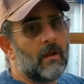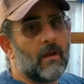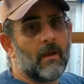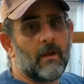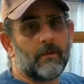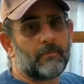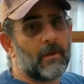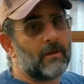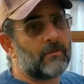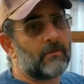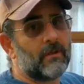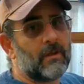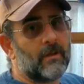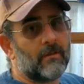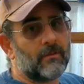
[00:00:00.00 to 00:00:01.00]

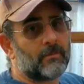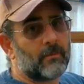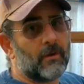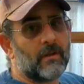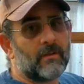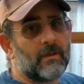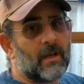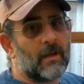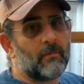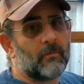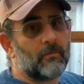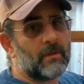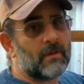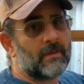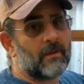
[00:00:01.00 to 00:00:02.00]
especially in the springtime
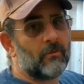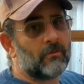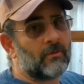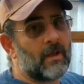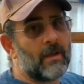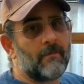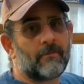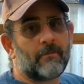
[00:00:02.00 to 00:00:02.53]
when we get those light